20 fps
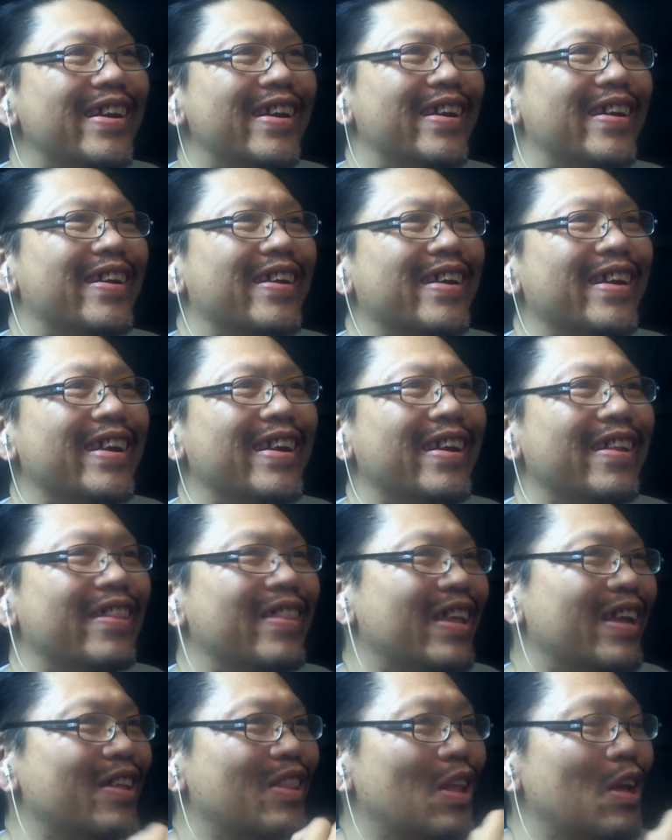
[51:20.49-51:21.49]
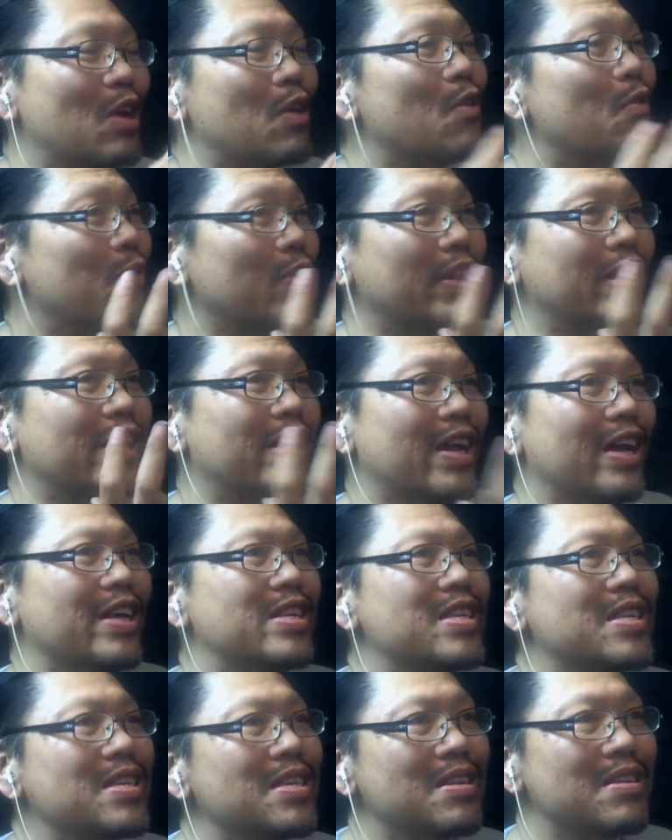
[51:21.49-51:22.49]
Okay, and they go really
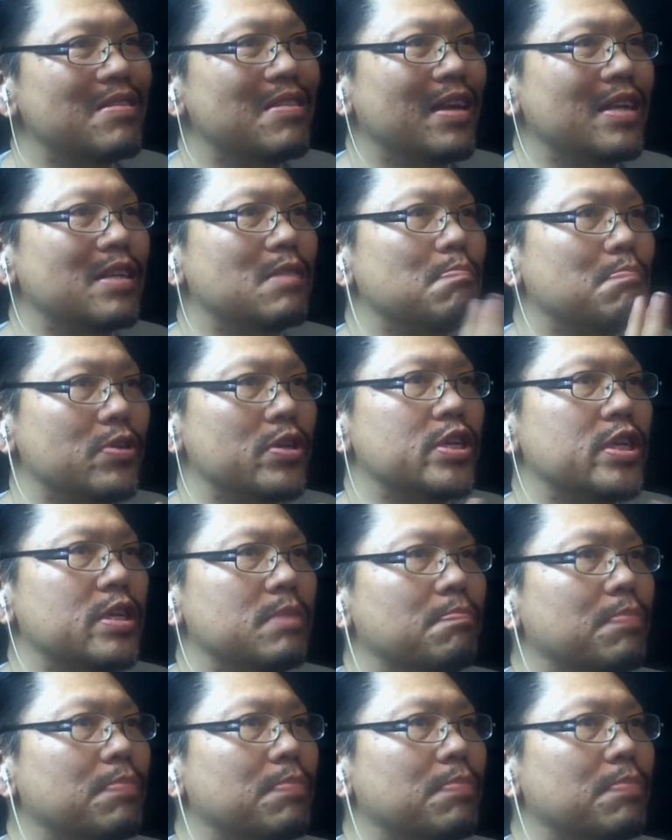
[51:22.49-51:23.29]
nice and bushy.